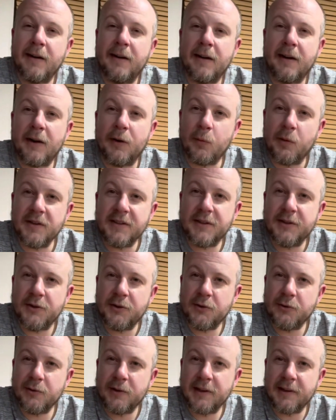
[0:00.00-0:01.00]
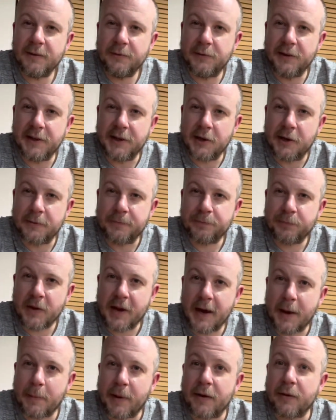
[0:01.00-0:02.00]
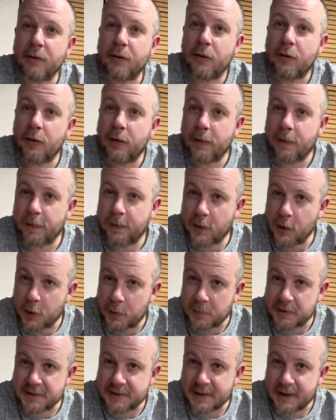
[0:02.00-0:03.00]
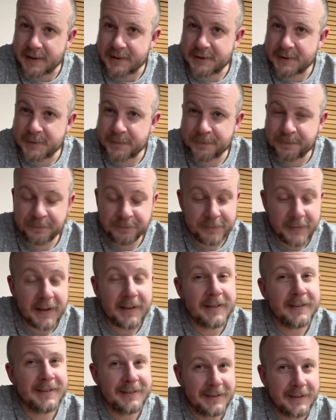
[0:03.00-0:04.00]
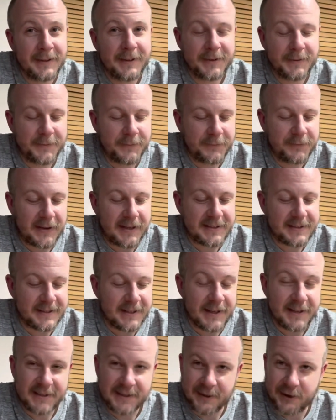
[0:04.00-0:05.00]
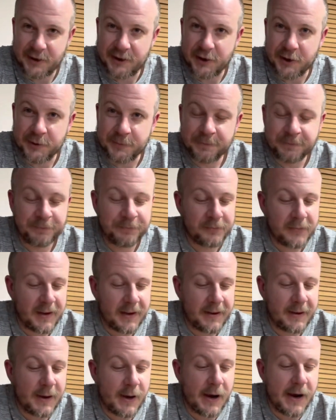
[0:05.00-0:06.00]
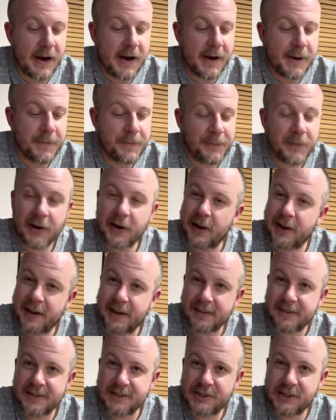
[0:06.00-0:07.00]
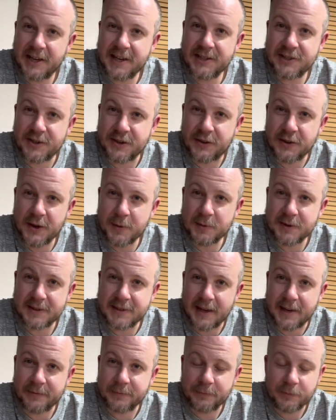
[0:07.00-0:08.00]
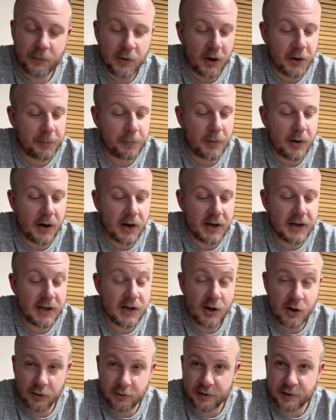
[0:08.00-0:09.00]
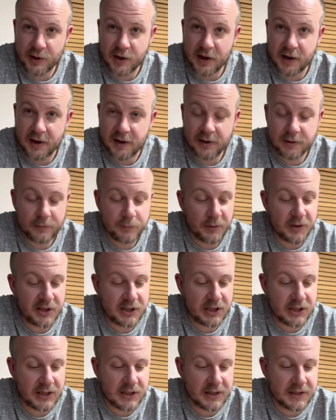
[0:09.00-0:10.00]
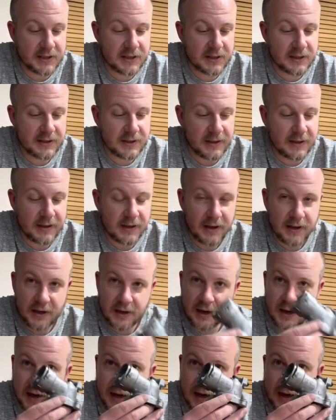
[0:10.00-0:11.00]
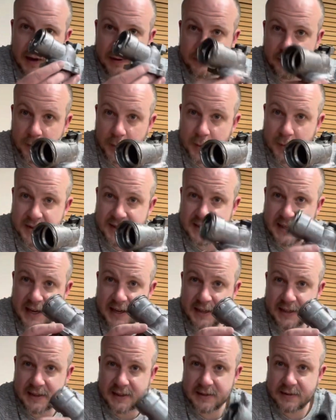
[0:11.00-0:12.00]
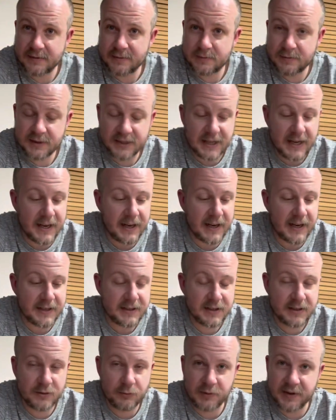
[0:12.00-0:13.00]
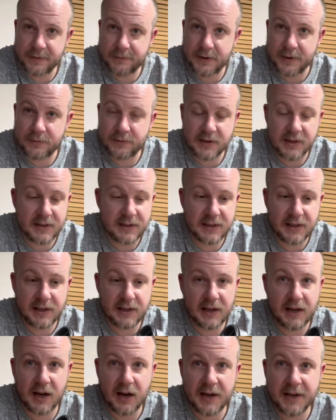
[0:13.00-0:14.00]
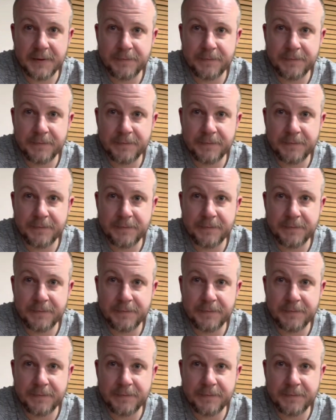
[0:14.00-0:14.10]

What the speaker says: I wanted to do a little video about thermostats. Fascinating, I know. I had to change the thermostat on my current car, which is from a Mercedes CLS350 CDI.